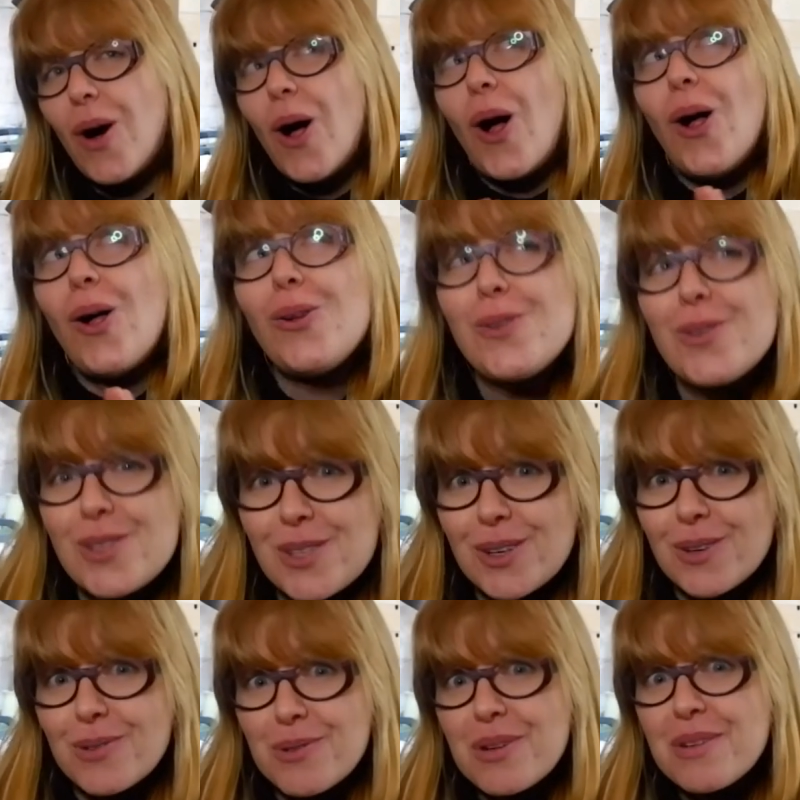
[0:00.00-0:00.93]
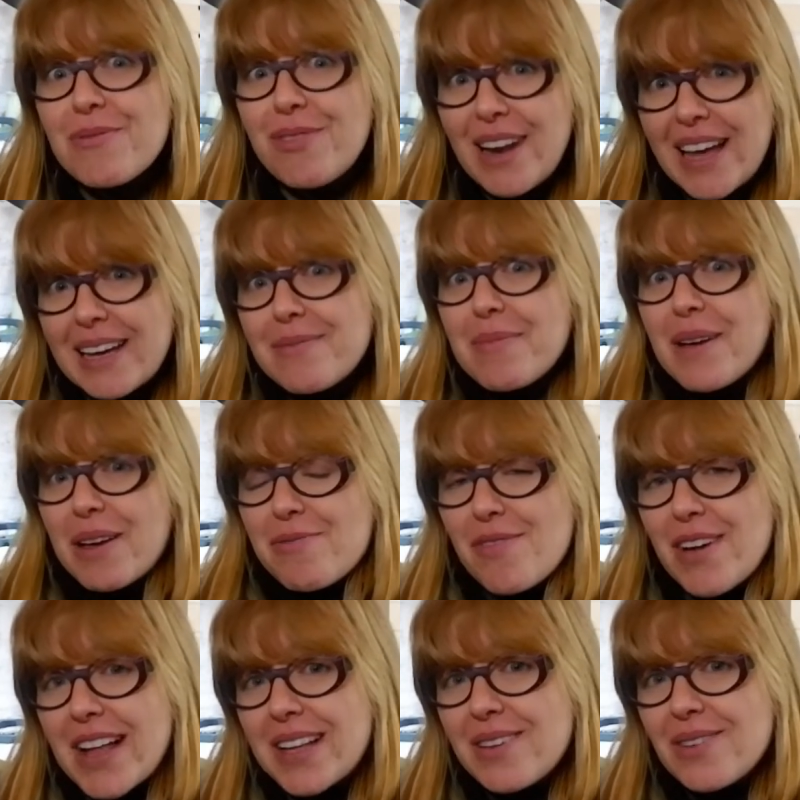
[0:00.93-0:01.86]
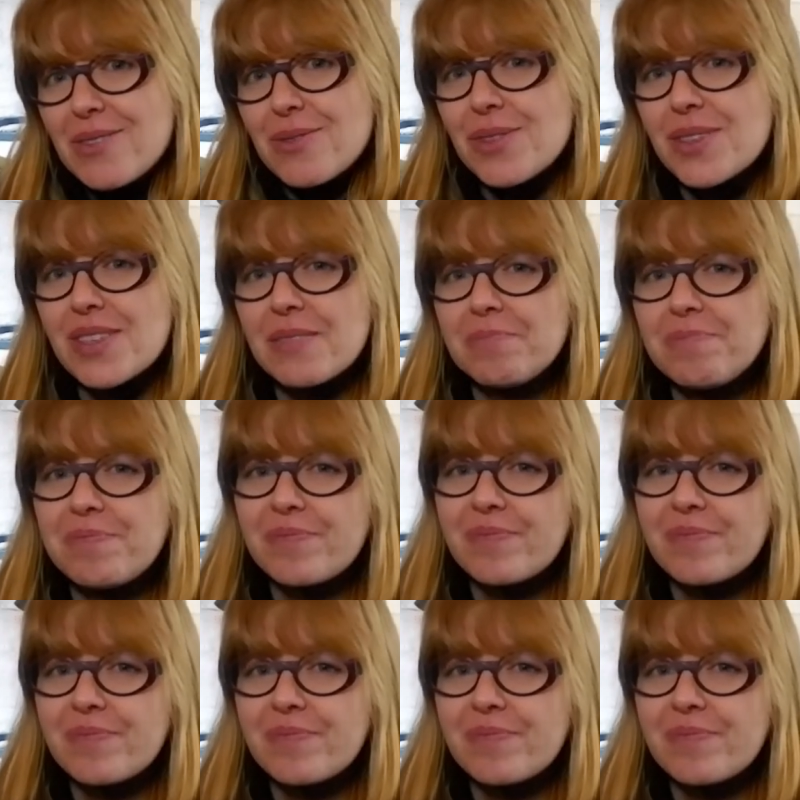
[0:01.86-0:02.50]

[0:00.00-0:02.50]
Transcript: also reflect my values.